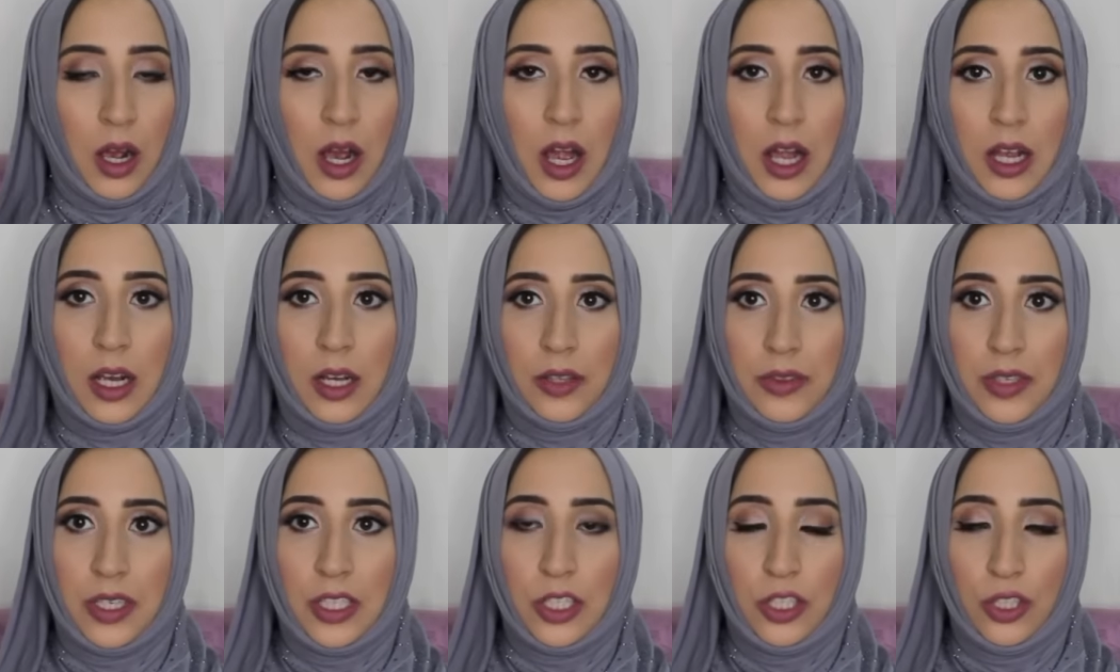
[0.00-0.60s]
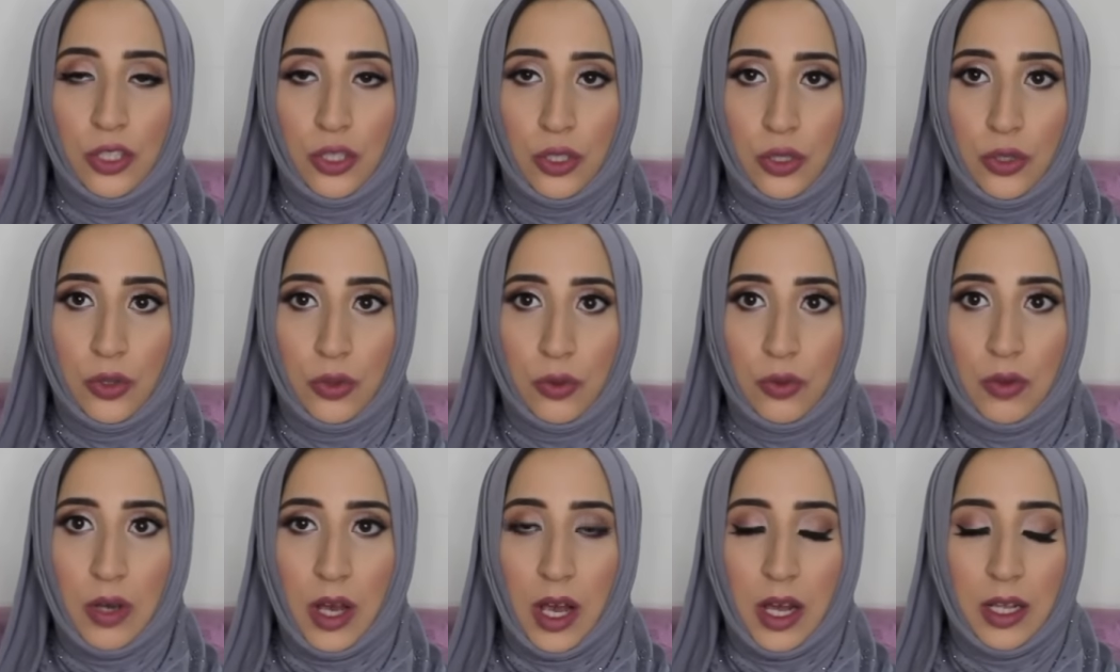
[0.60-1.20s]
I got these
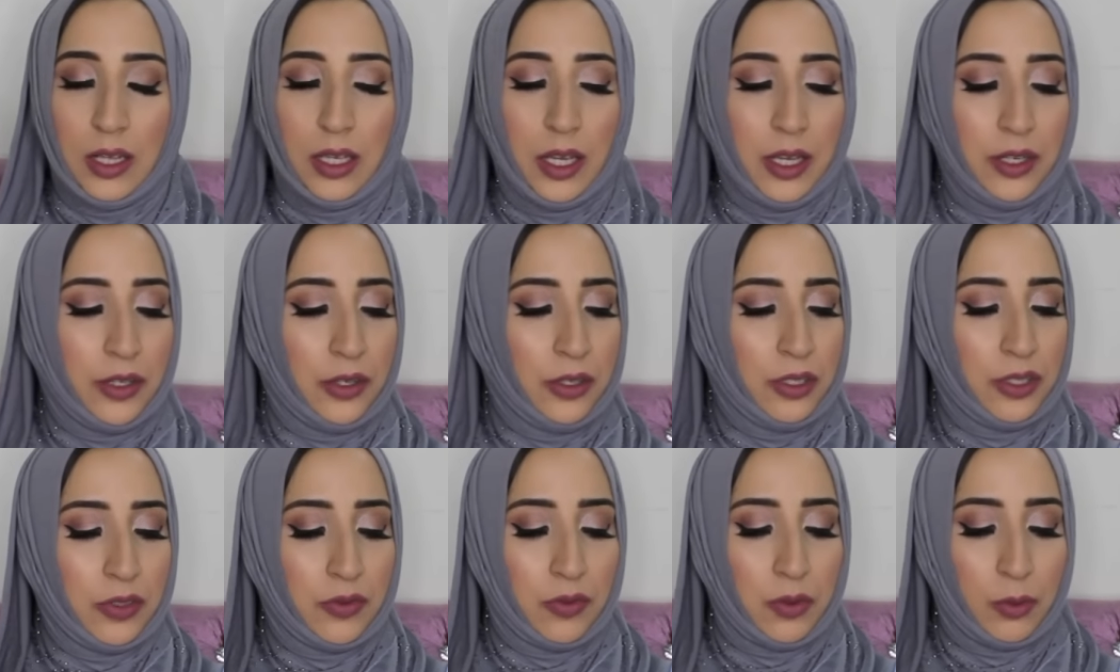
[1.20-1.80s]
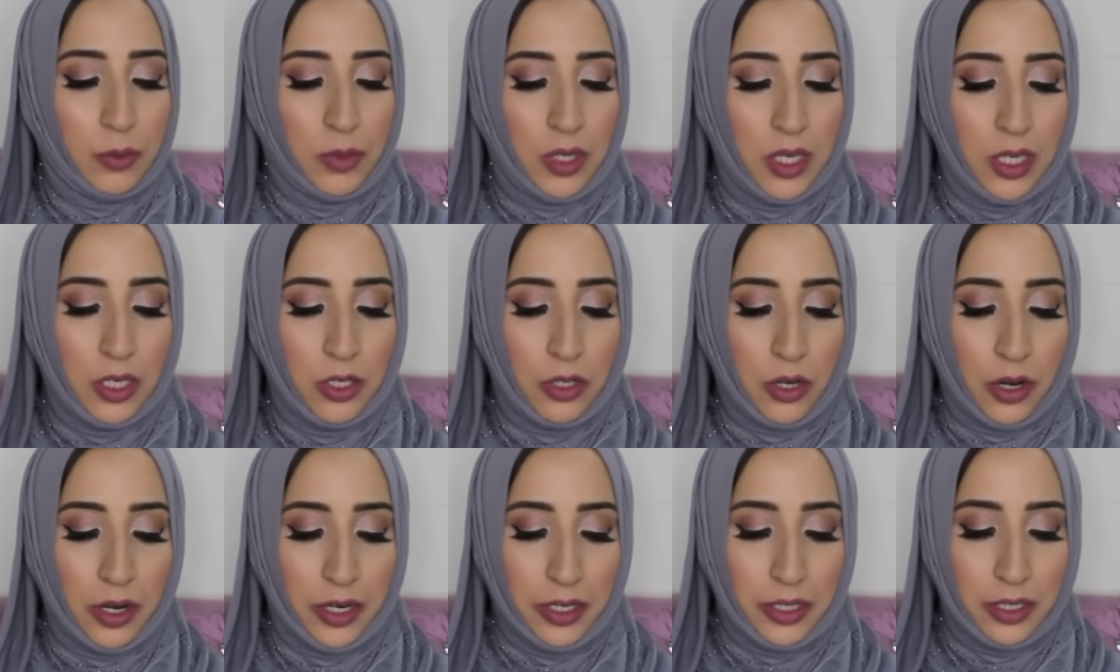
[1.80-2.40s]
two eyeliners from the
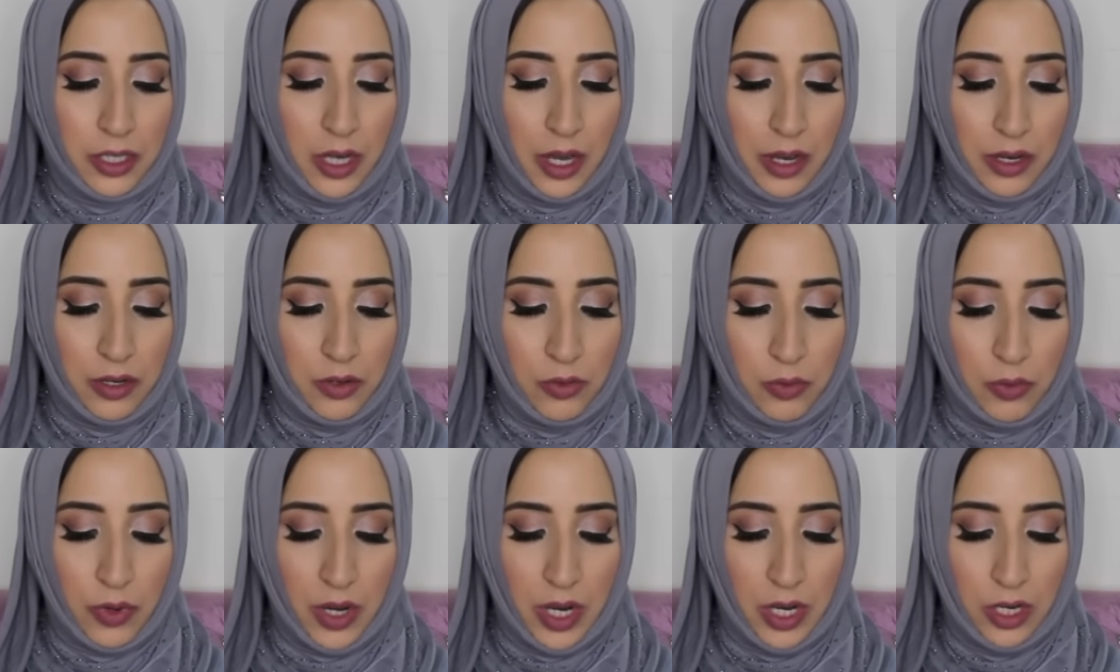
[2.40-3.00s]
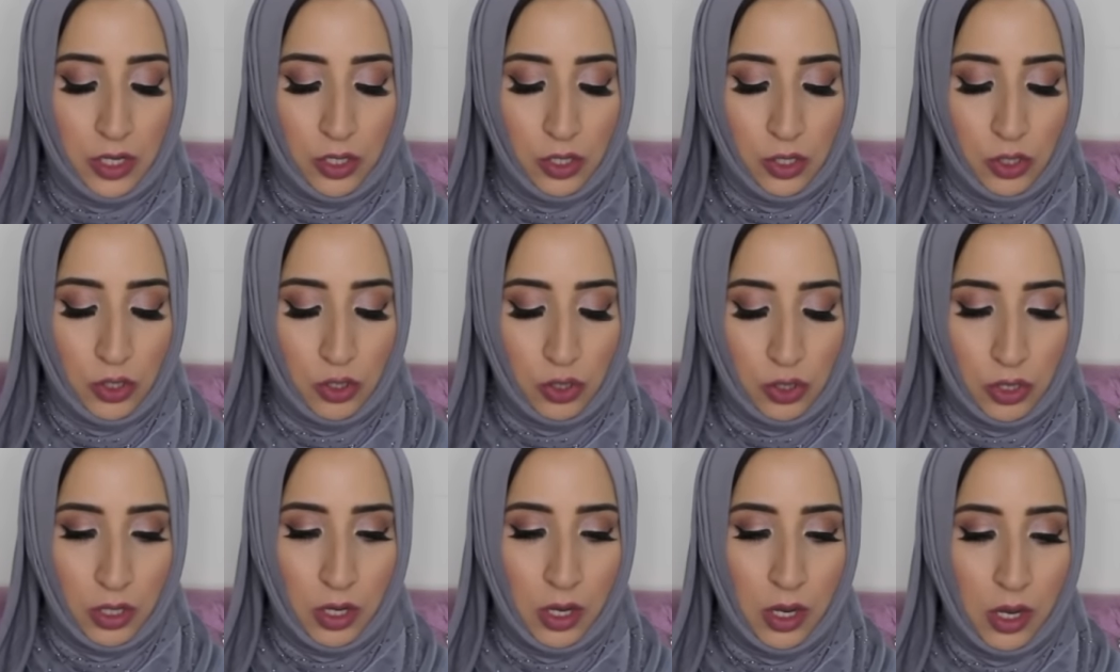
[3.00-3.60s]
Dark Tide
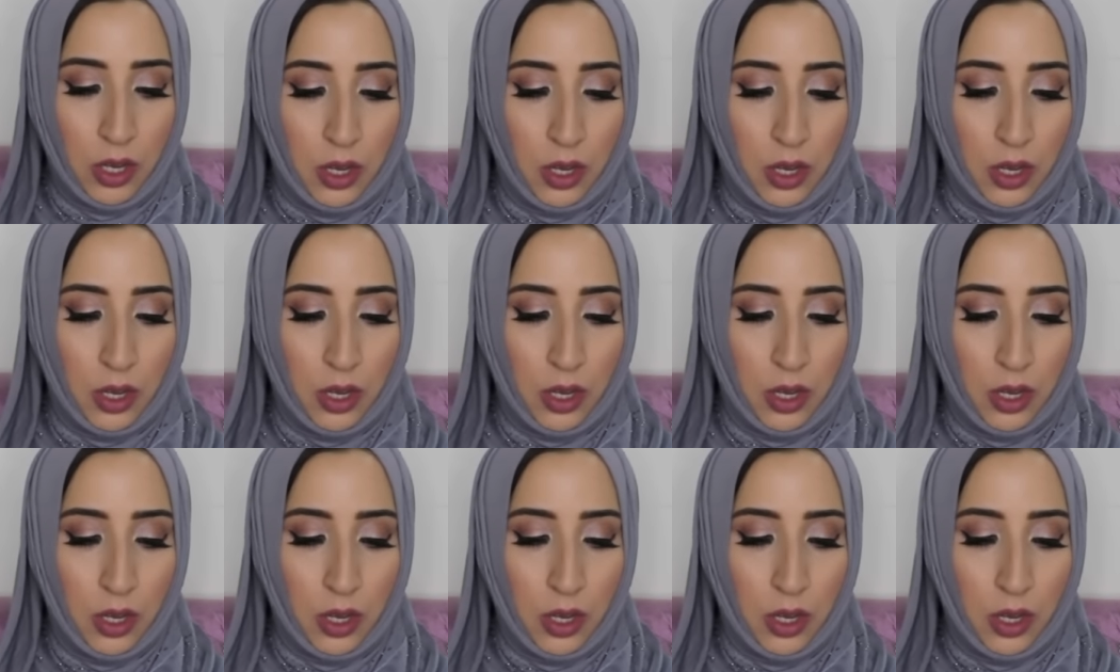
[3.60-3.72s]
range.